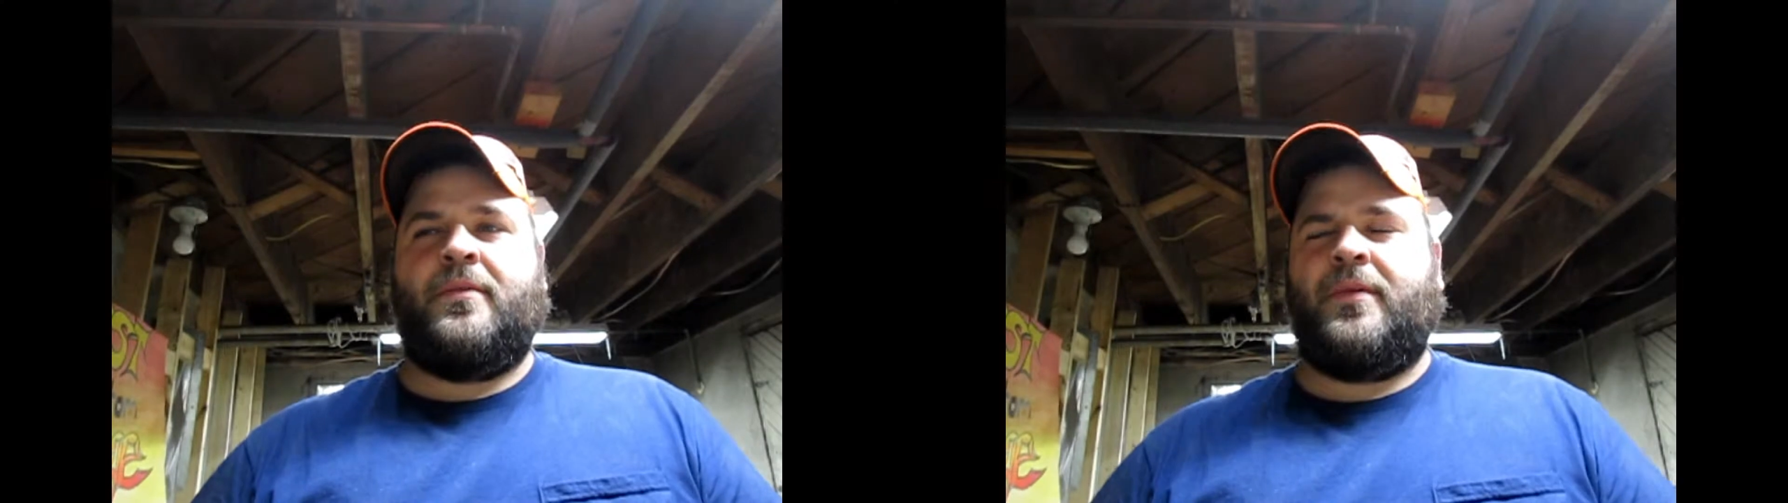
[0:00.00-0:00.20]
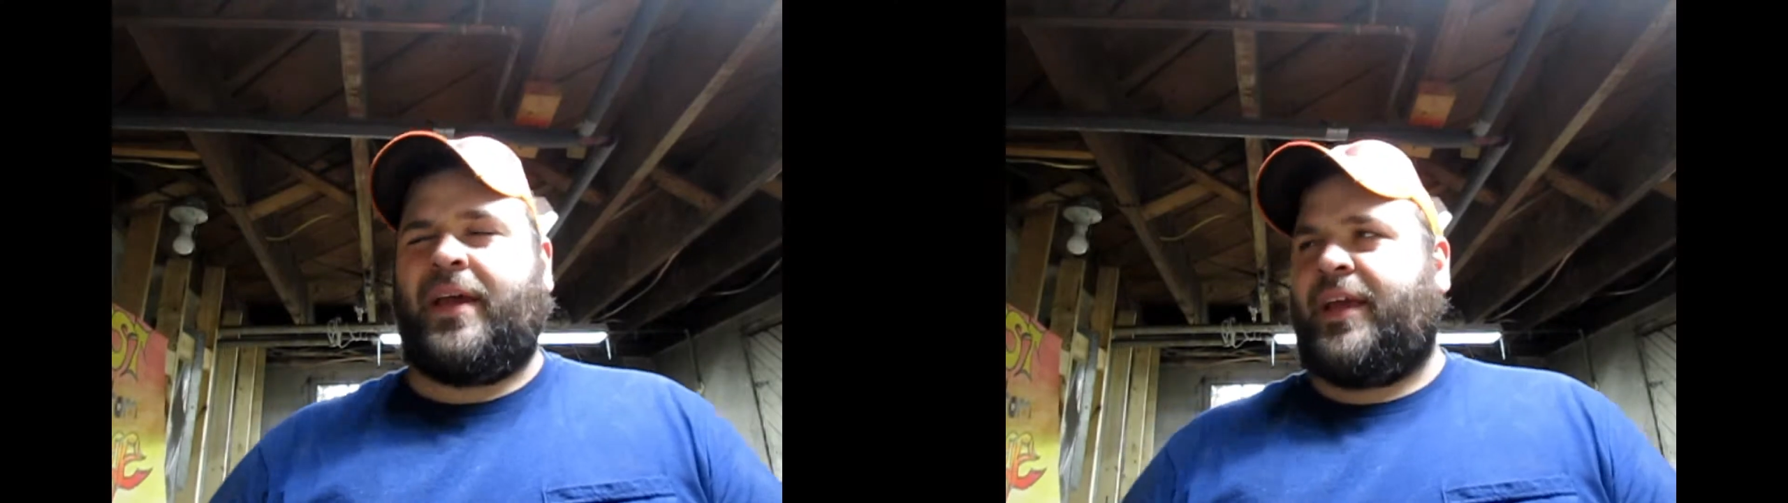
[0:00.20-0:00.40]

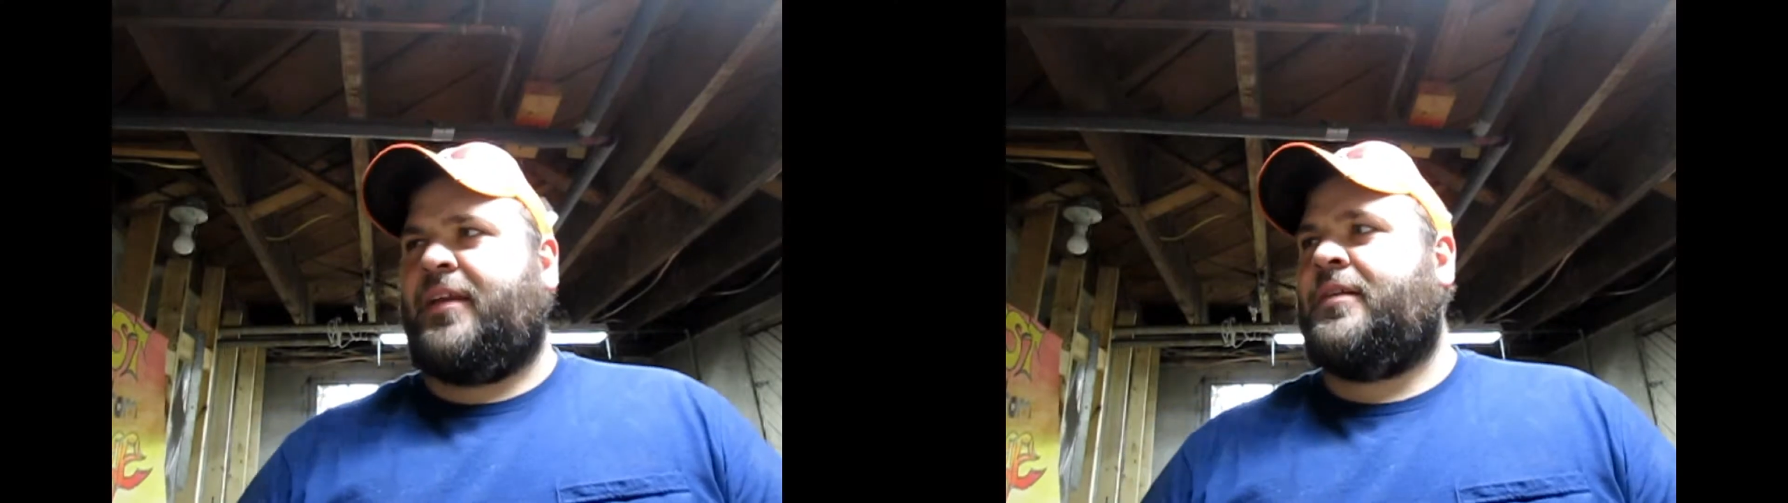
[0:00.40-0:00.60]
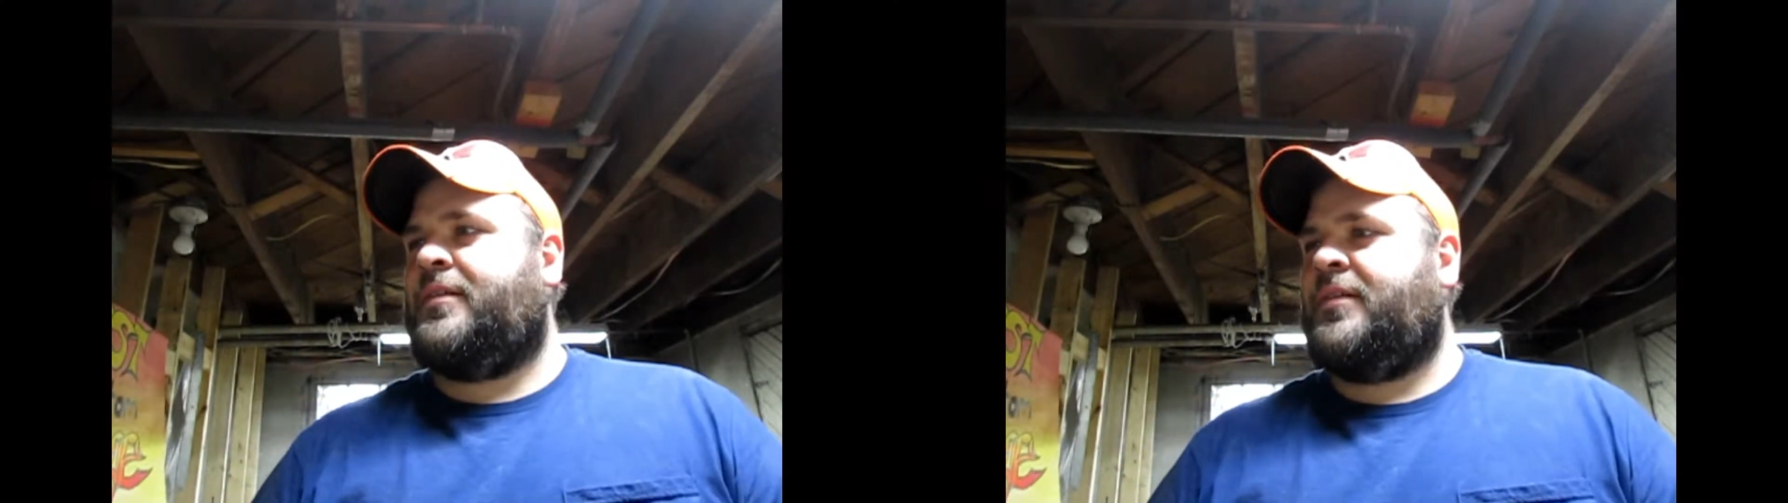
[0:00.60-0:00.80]
Wait,
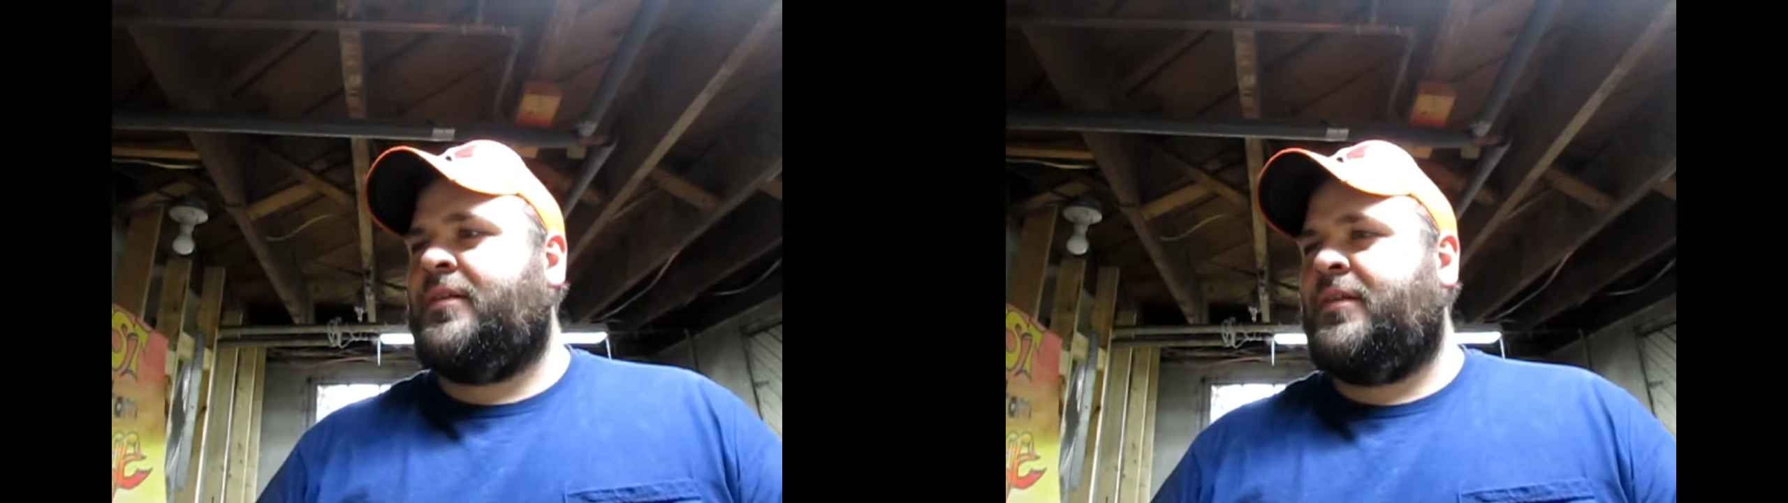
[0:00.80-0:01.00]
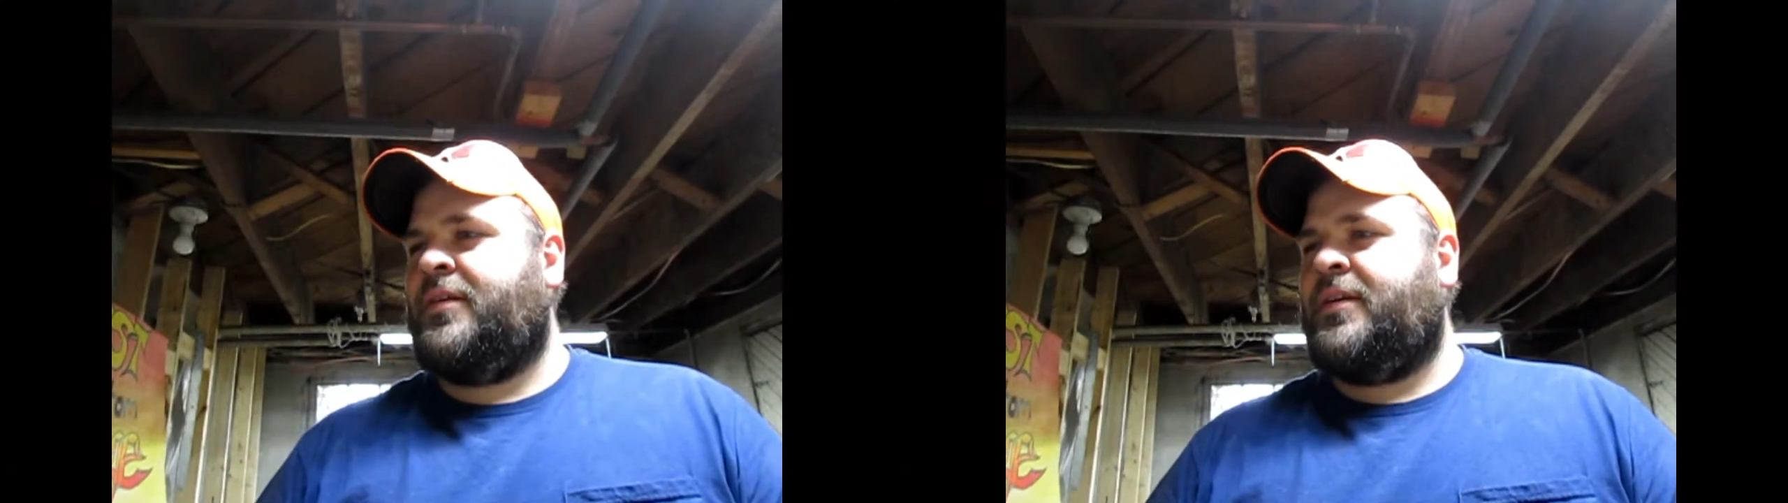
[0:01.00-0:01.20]

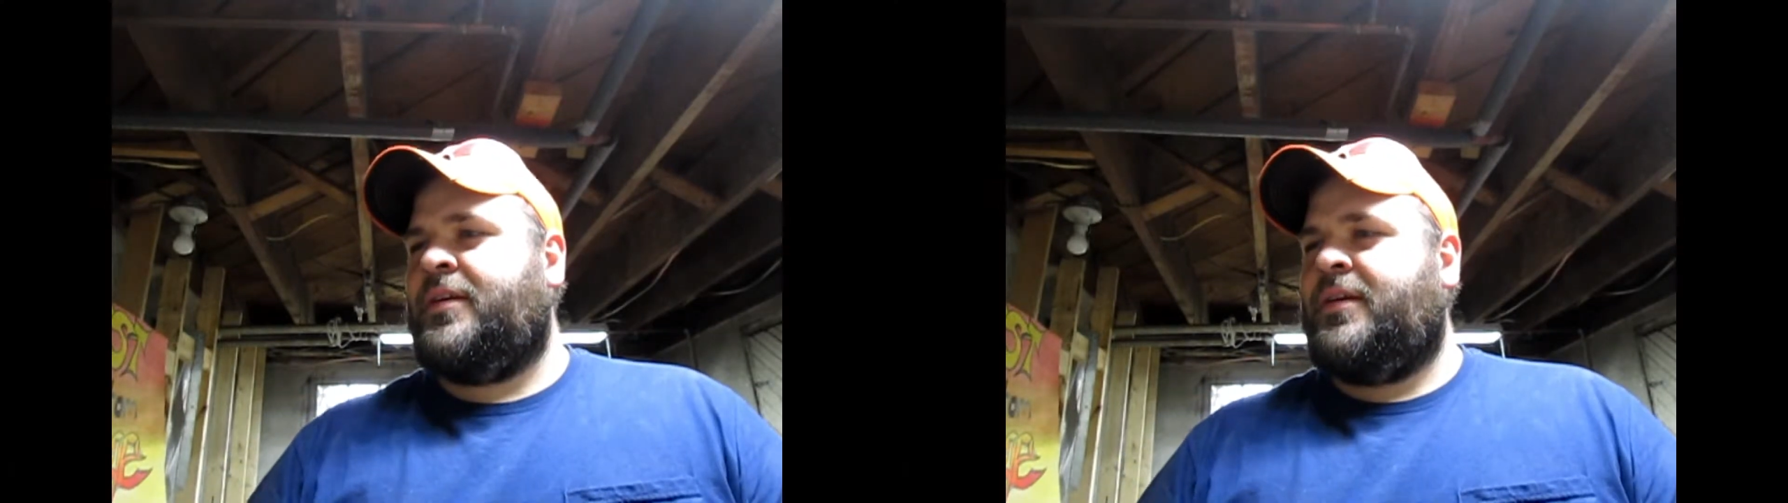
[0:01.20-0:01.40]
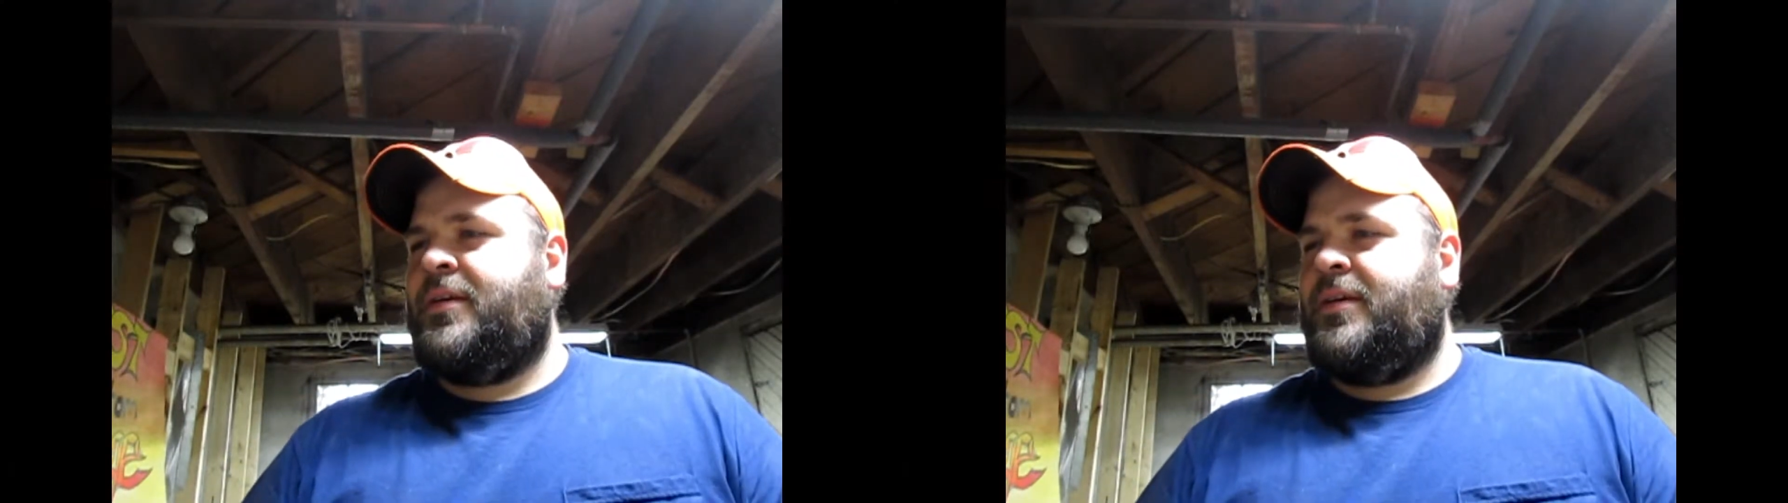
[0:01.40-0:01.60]

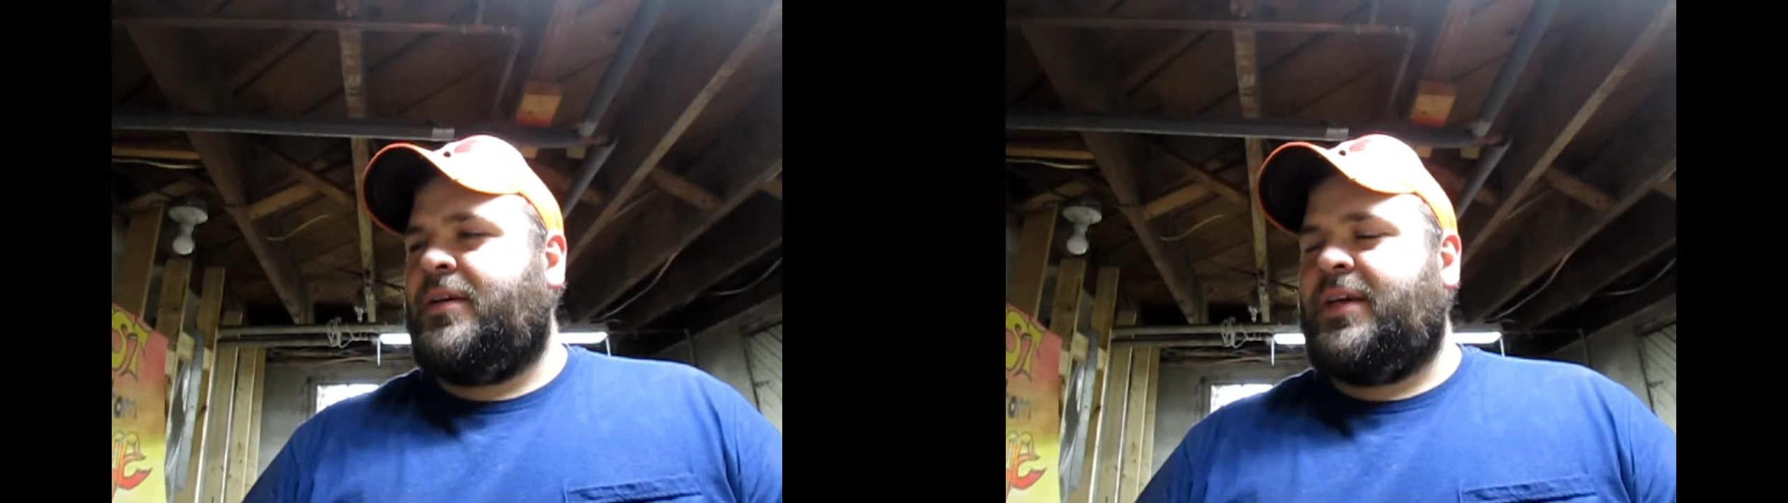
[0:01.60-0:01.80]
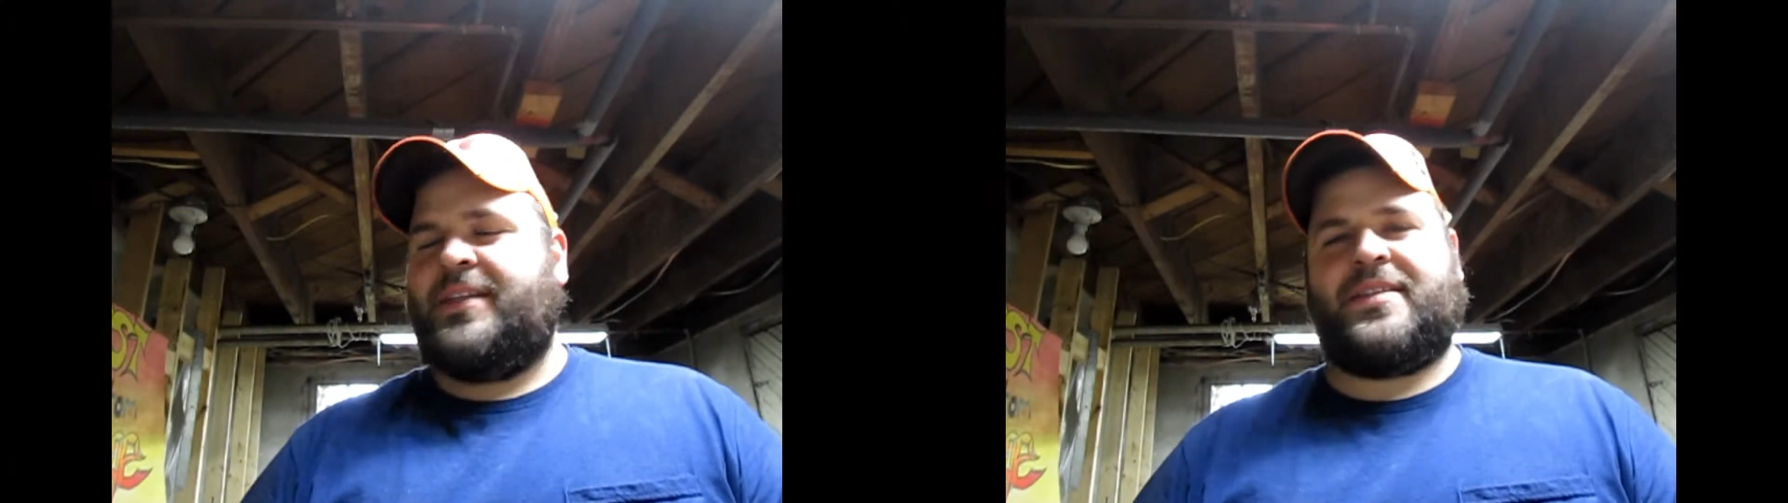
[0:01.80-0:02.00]
it's